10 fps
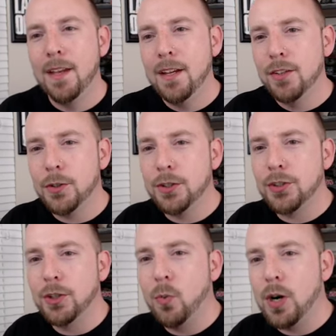Thoughts
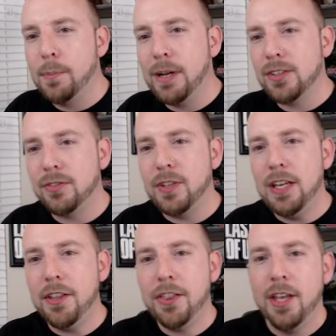on the whereabouts of
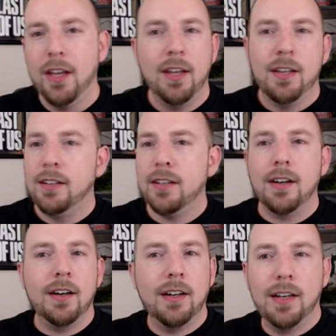Heath?
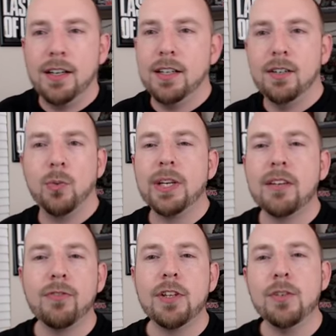uh, we
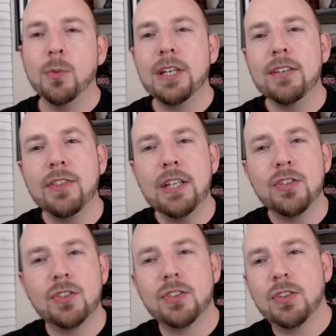give the we give
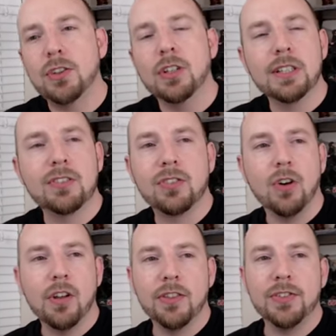these thoughts
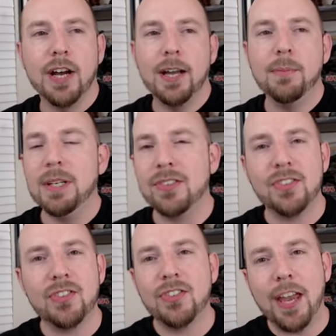all the time, and it's the
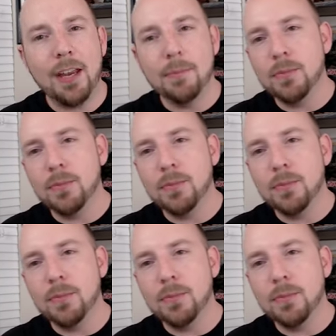same.